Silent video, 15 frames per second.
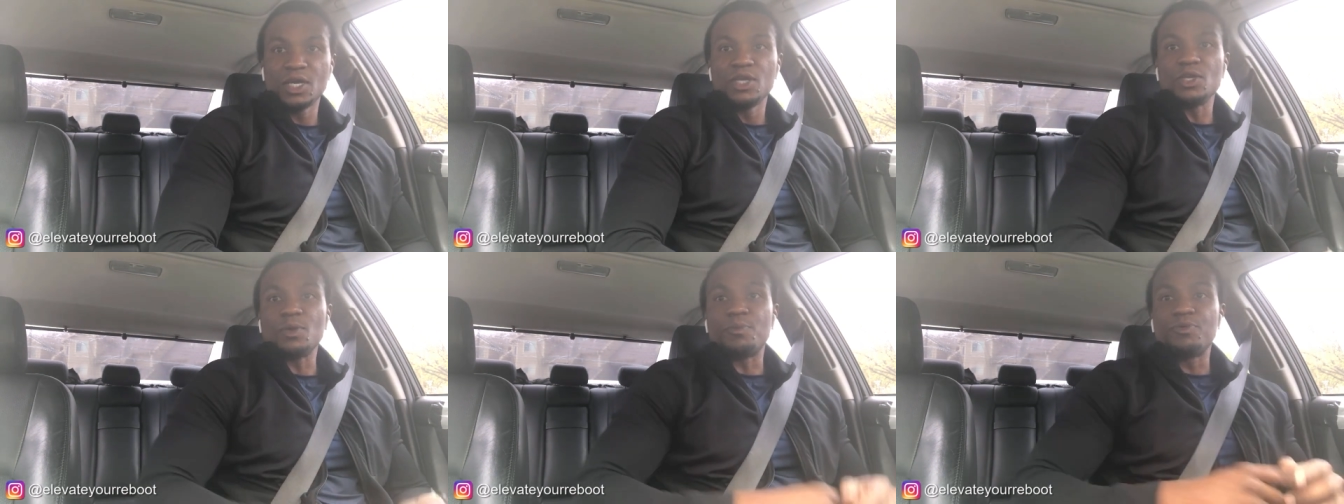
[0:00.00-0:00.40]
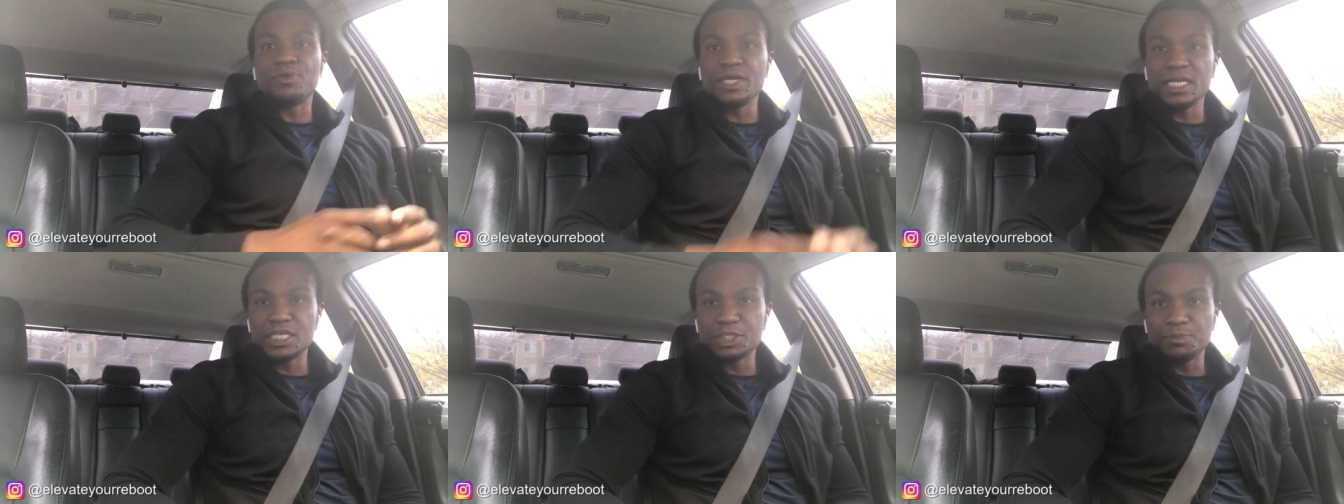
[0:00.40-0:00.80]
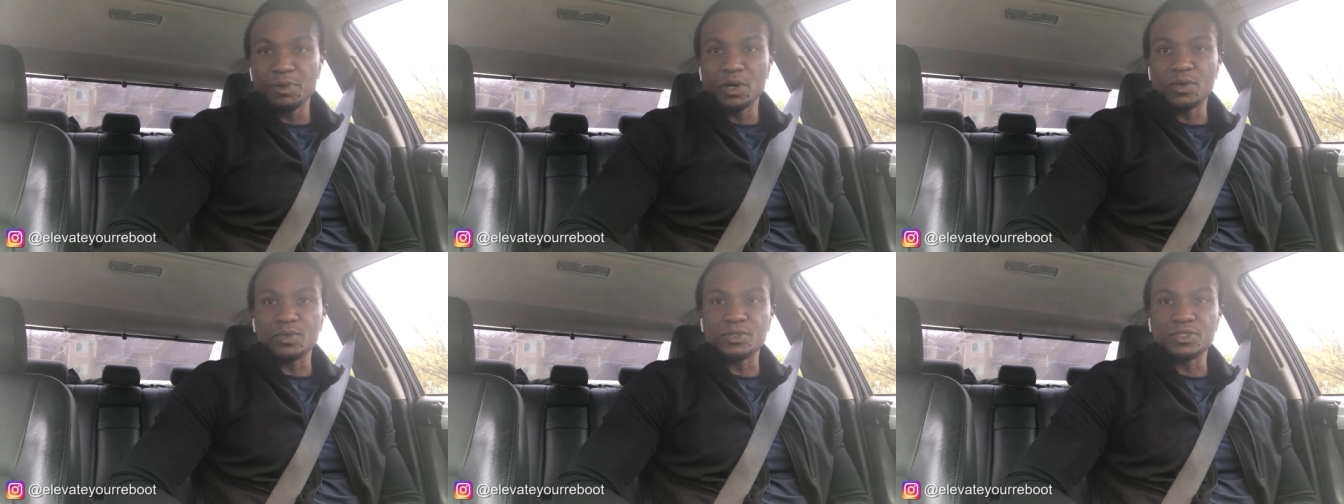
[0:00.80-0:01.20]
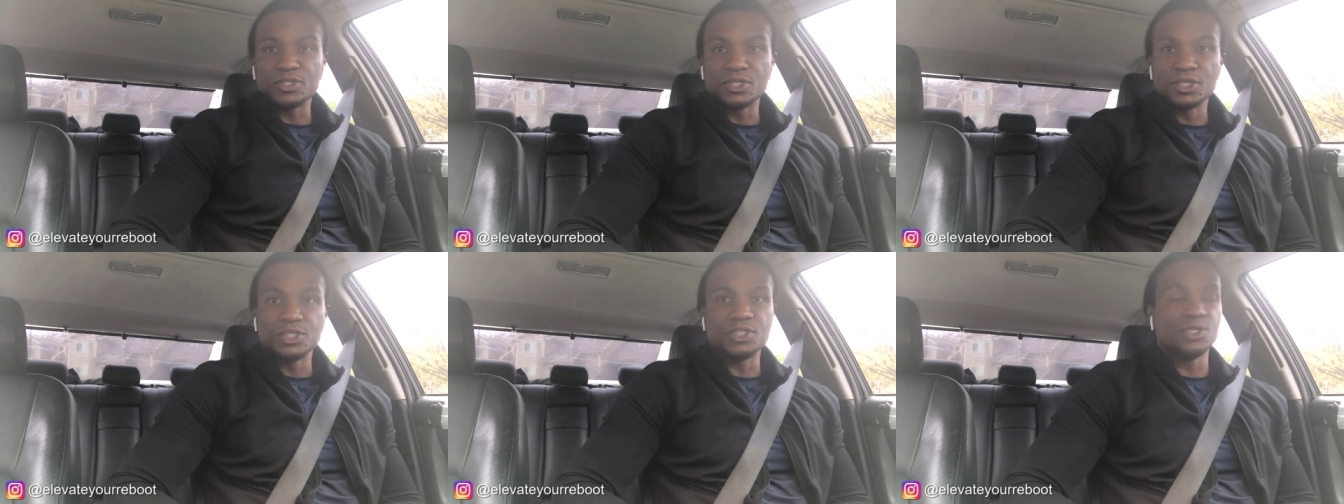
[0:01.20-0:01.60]
You're
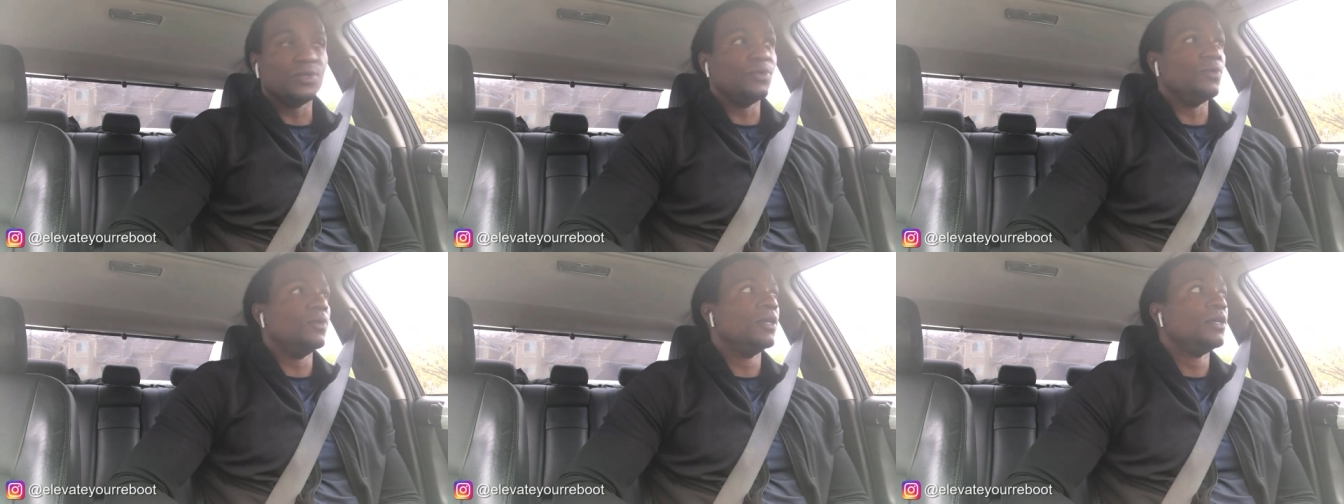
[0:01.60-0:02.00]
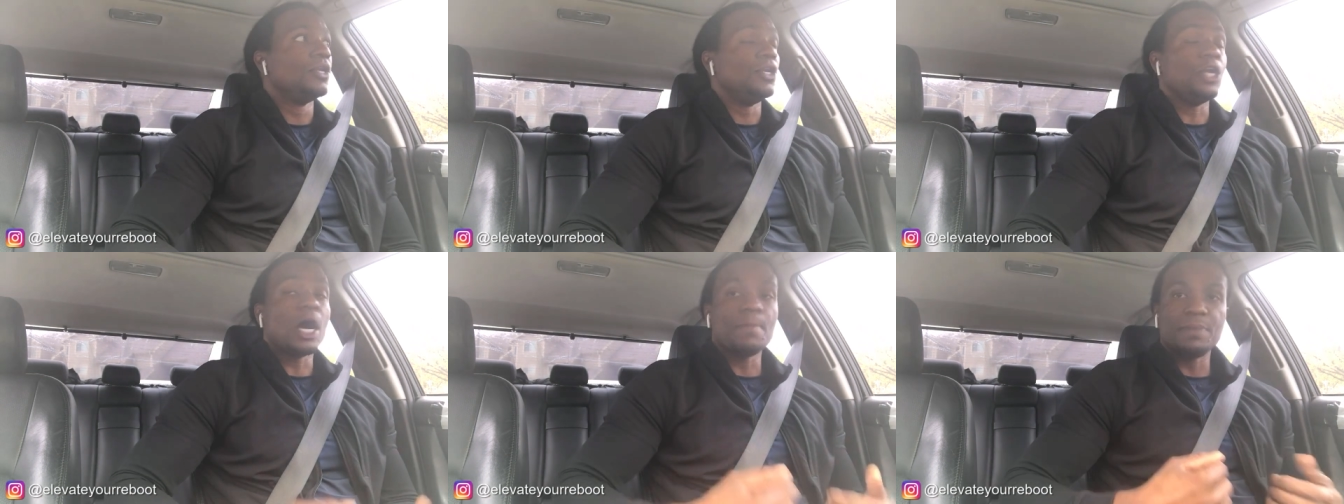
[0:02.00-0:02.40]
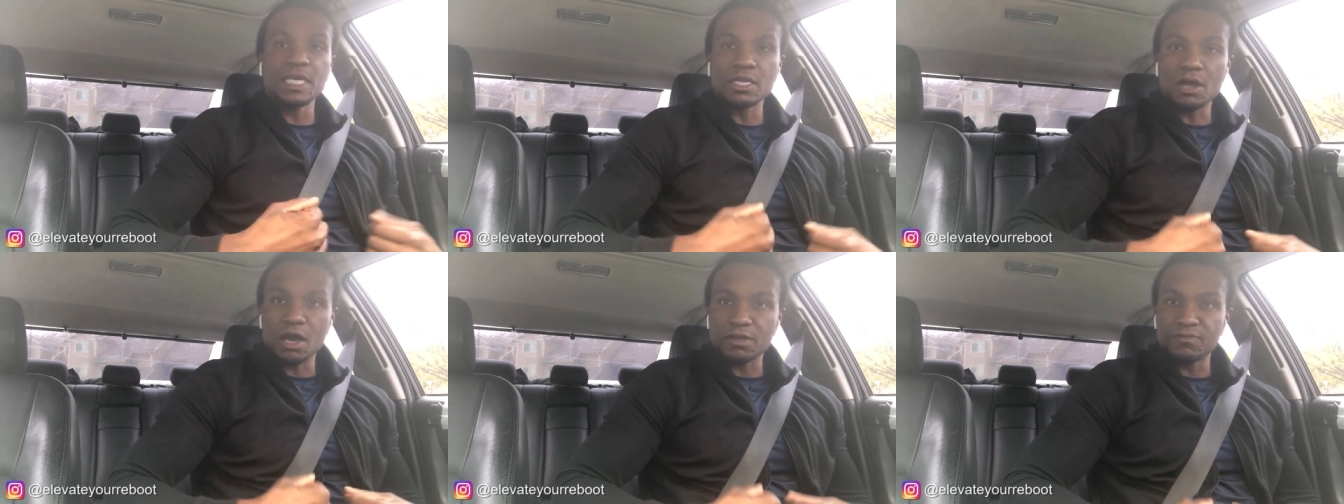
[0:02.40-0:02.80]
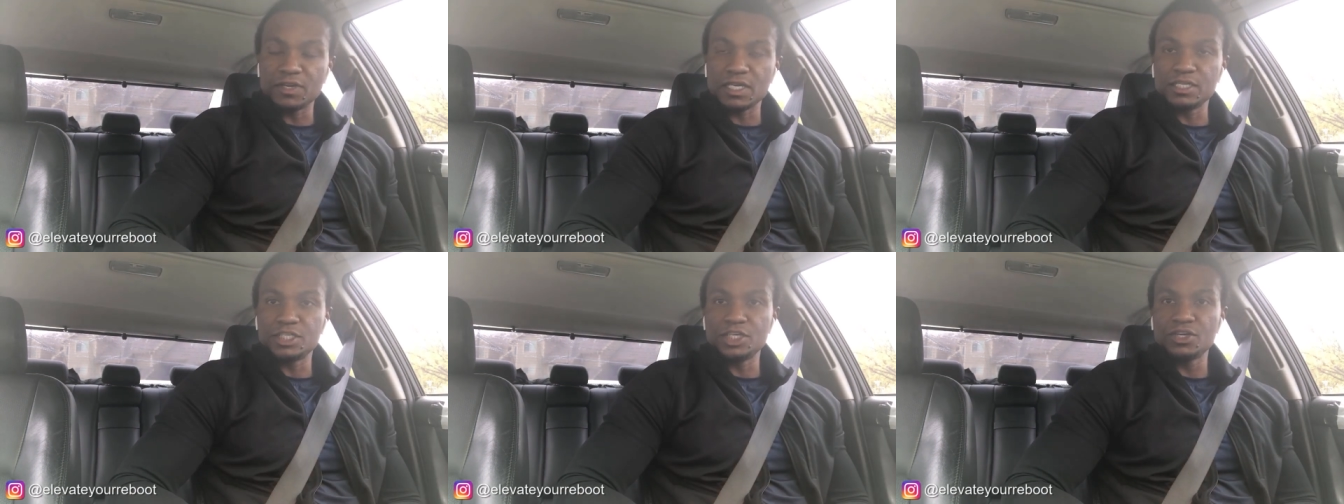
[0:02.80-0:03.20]
predisposed to not being
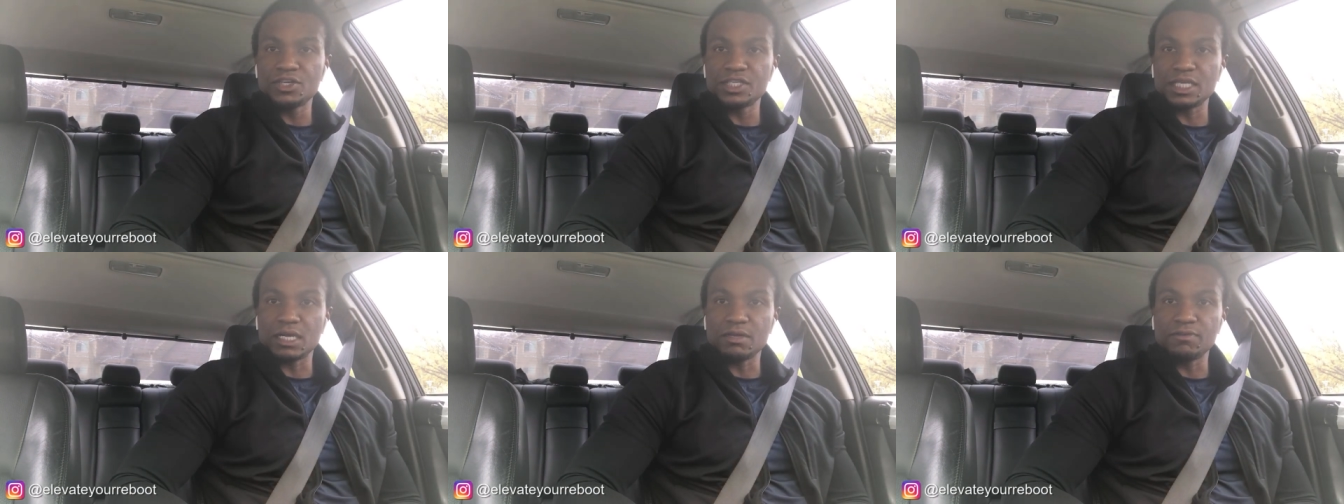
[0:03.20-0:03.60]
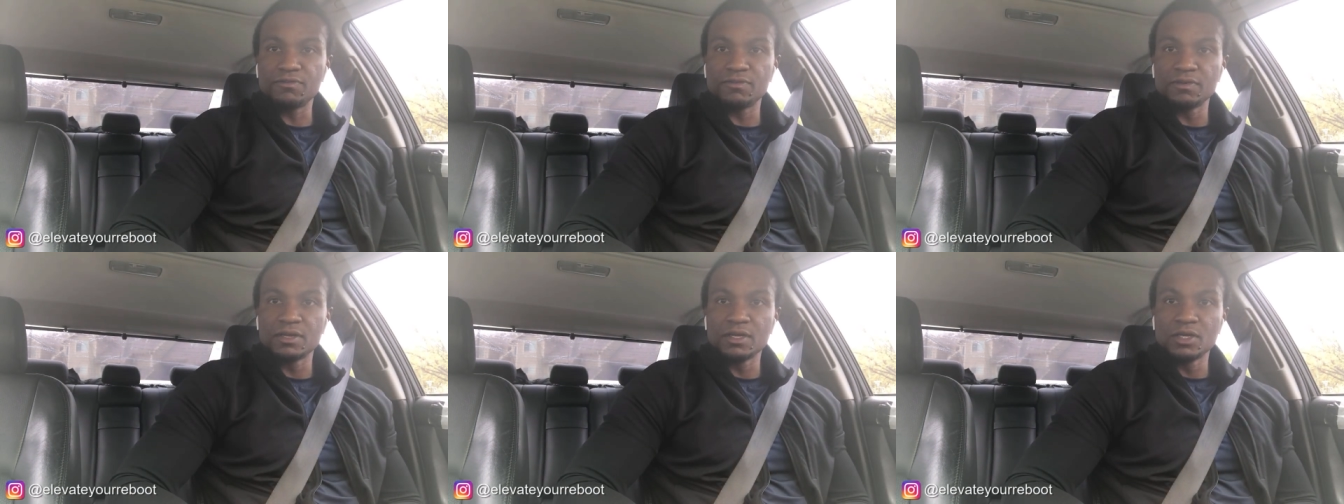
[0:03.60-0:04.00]
confident in yourself,